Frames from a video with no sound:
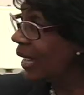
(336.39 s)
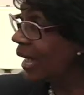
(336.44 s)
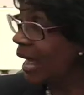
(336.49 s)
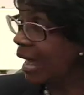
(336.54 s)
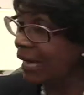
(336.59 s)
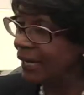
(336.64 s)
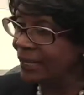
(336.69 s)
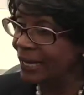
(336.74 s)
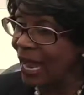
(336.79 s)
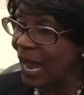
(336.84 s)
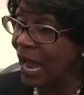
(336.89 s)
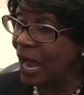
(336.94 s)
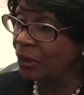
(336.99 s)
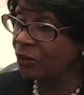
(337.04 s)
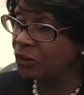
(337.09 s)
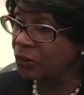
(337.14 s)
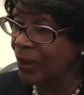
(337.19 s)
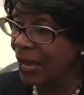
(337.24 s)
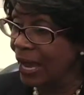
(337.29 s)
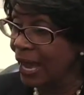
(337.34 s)
and now
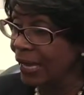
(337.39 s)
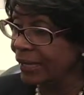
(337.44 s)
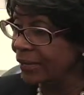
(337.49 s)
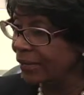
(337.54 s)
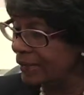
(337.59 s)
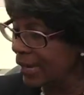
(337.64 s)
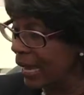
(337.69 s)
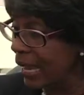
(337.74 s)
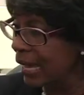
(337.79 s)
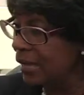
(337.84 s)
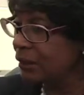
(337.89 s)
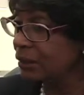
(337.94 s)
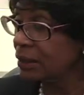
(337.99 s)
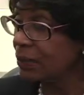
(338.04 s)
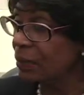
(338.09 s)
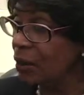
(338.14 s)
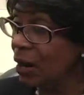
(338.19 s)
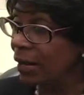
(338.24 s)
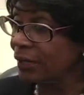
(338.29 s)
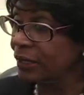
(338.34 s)
you had again the
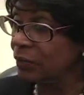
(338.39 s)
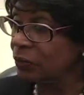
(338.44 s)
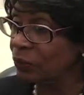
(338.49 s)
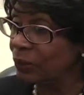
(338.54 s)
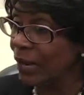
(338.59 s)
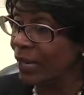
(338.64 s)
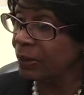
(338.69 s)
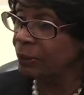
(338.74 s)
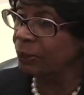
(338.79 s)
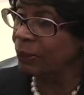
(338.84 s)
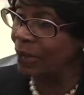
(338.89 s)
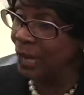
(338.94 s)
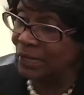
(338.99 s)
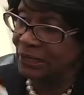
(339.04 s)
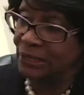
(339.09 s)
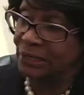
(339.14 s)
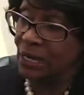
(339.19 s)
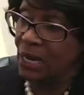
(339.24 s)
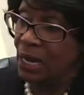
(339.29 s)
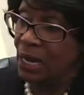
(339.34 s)
market rate plus